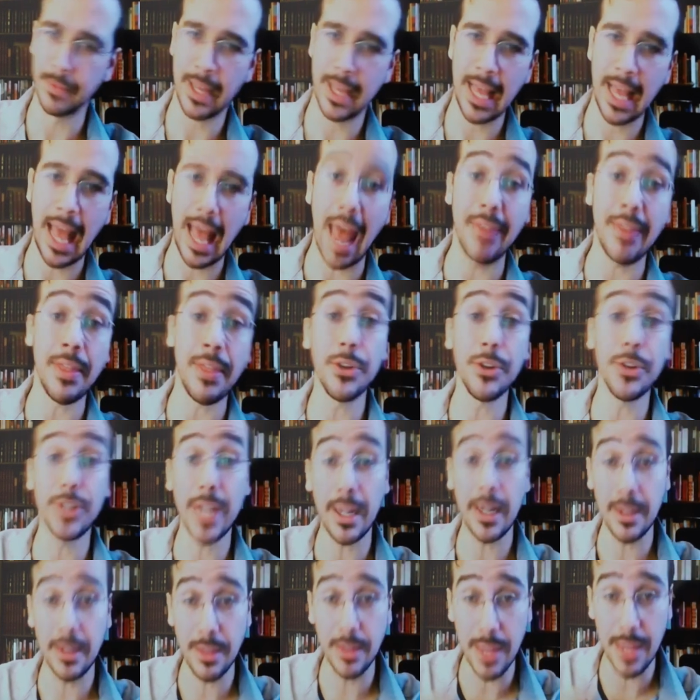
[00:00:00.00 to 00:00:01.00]
And then they're
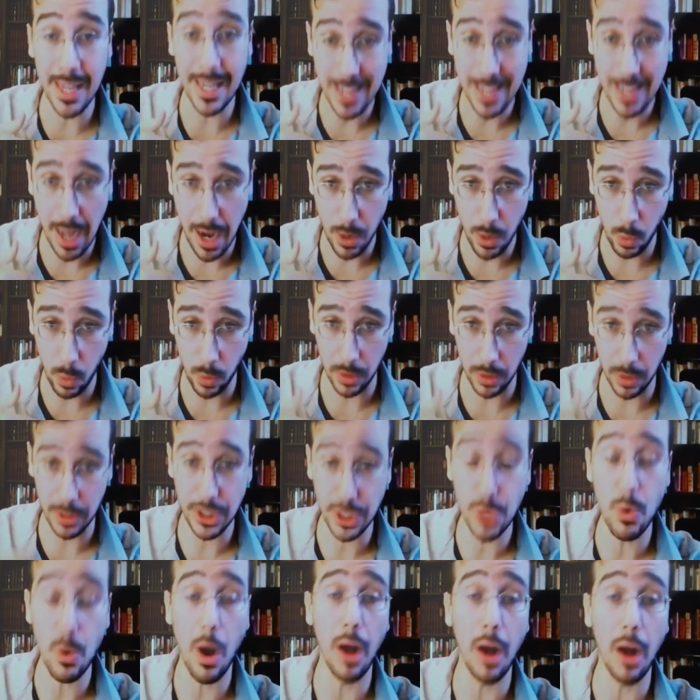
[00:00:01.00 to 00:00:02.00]
telling the entire world,
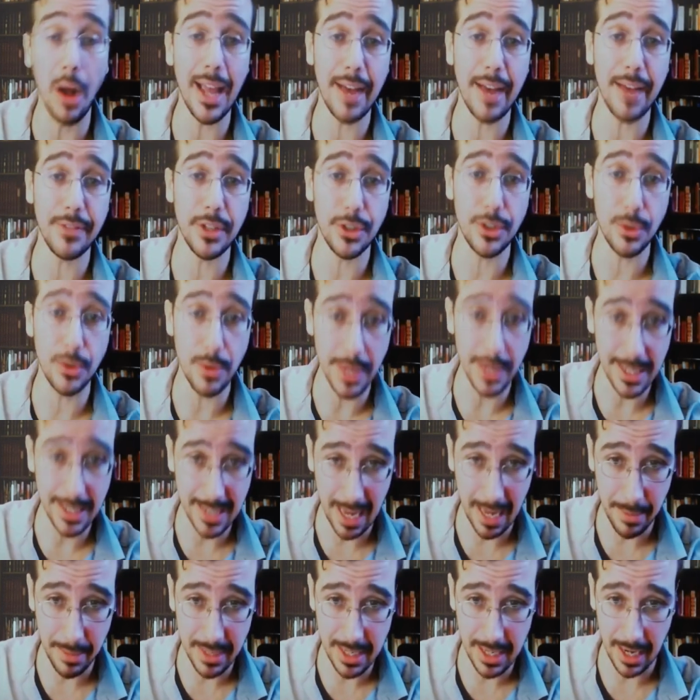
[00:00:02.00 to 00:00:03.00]
you all have to do the
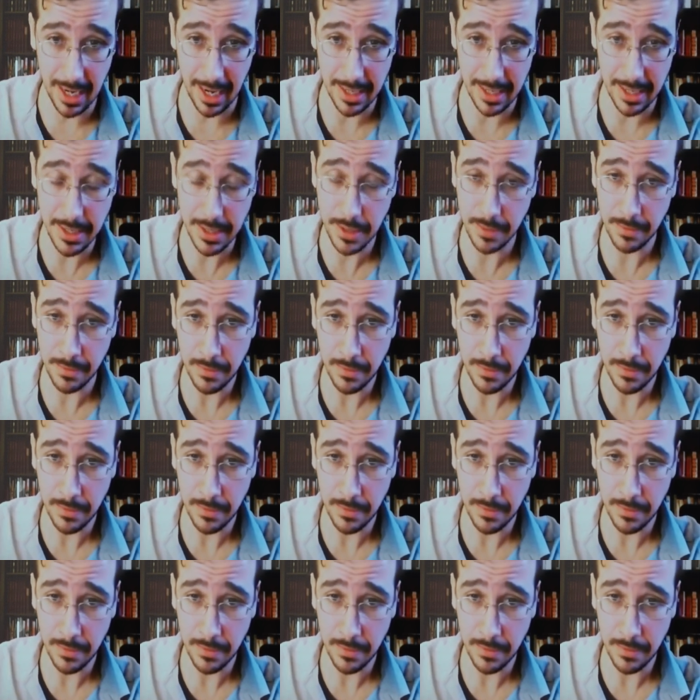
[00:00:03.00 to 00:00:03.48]
same as us,